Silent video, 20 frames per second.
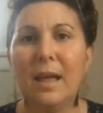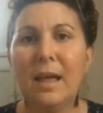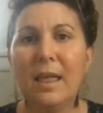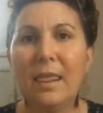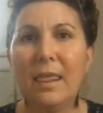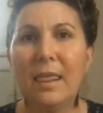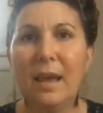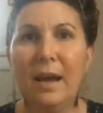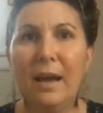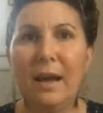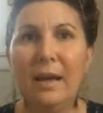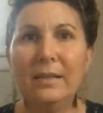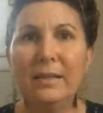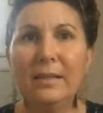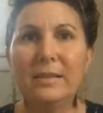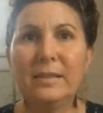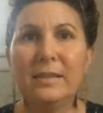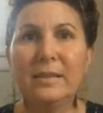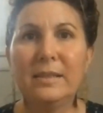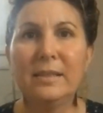that
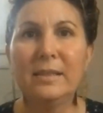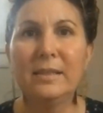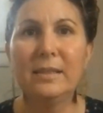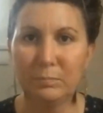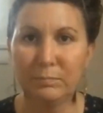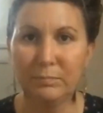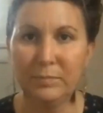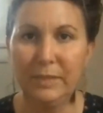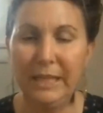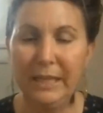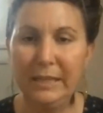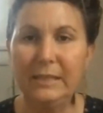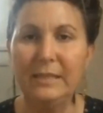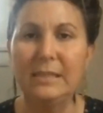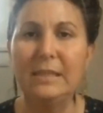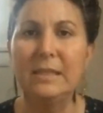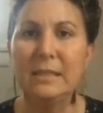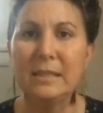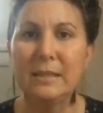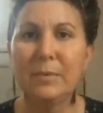getting
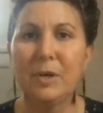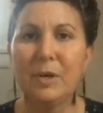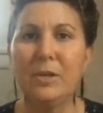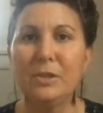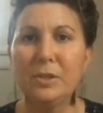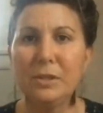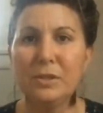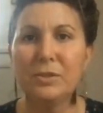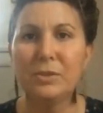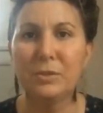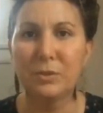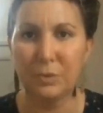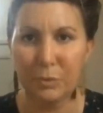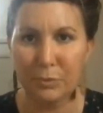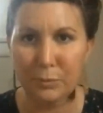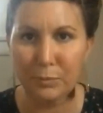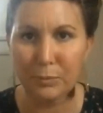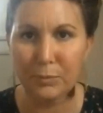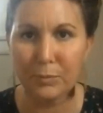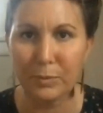to the subconscious
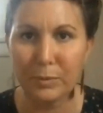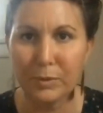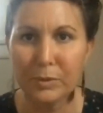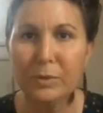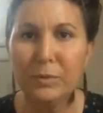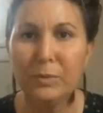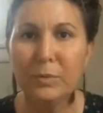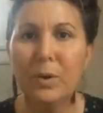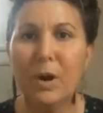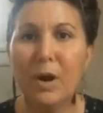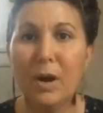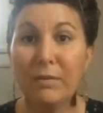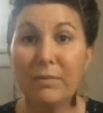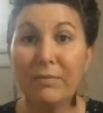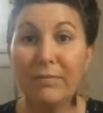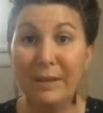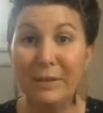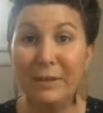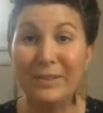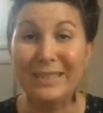through our
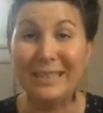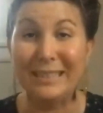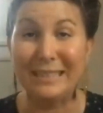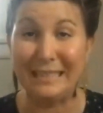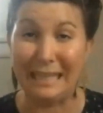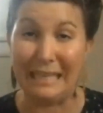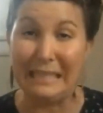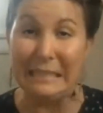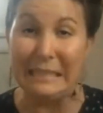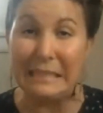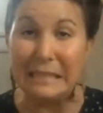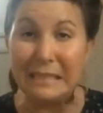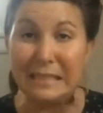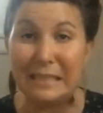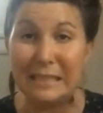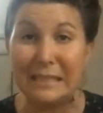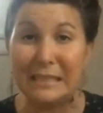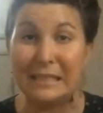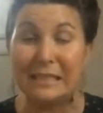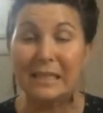felt sense,
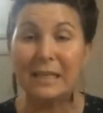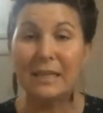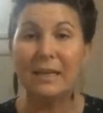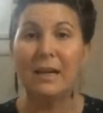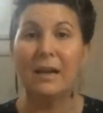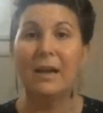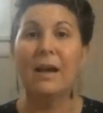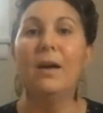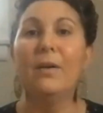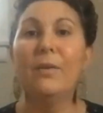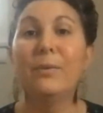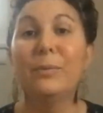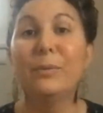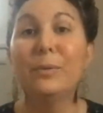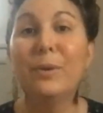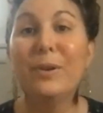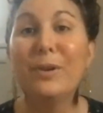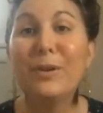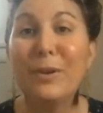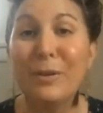through
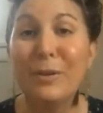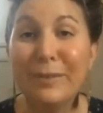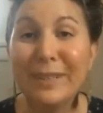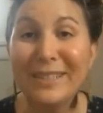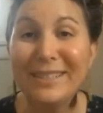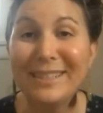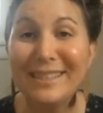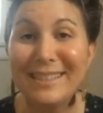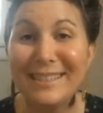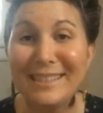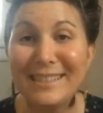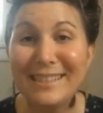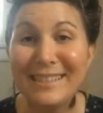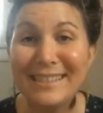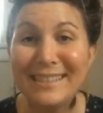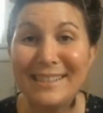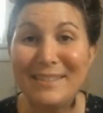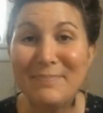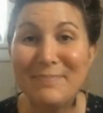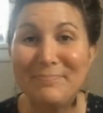our nervous
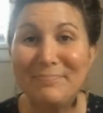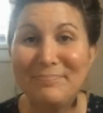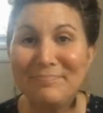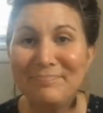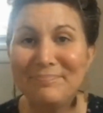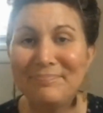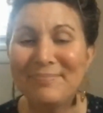system,